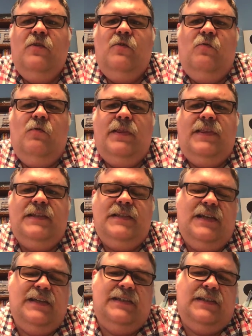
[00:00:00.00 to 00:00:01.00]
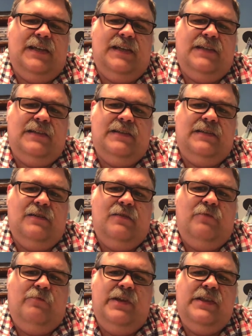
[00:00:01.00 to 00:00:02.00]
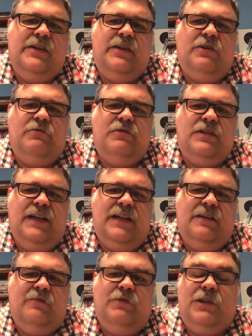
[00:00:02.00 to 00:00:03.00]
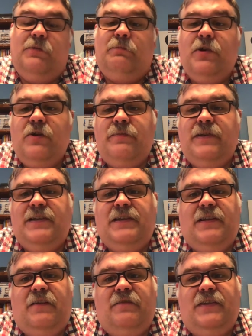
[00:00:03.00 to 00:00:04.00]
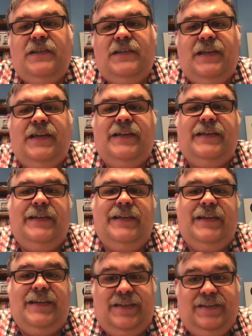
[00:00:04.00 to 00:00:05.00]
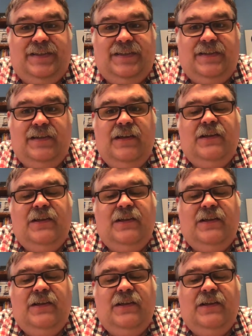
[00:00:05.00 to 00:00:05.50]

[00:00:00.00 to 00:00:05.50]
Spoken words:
what the site says with an understanding of what the purpose of the site is,